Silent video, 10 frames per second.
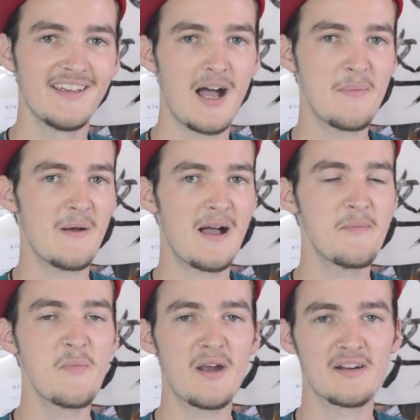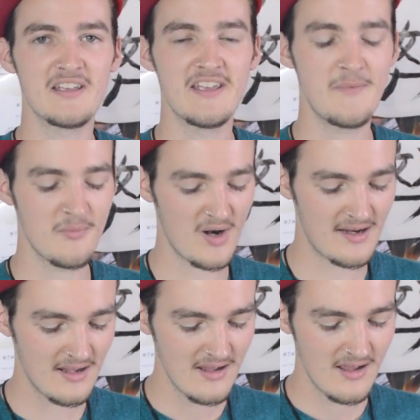I'm American, give me a break.
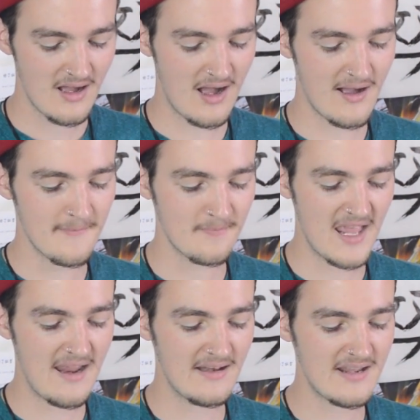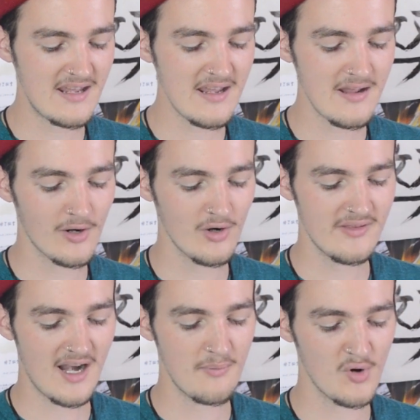And he
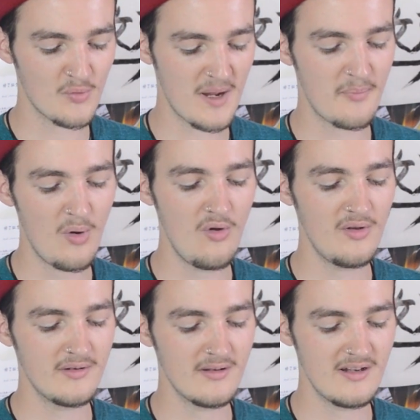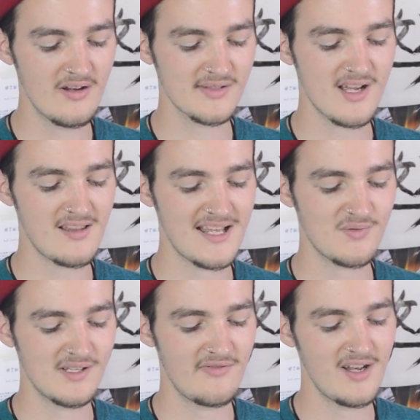heard that I broke my pole and, saw last
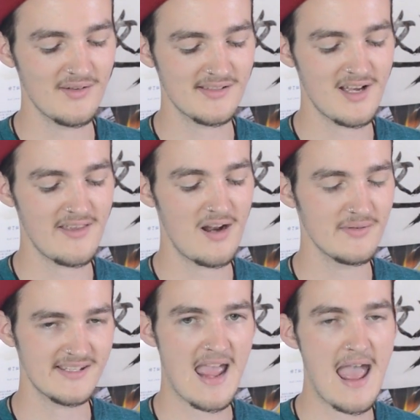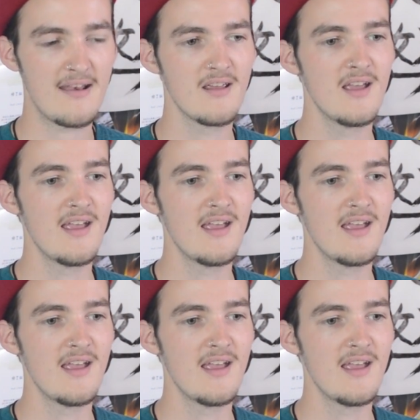week's video and saw that I was sad.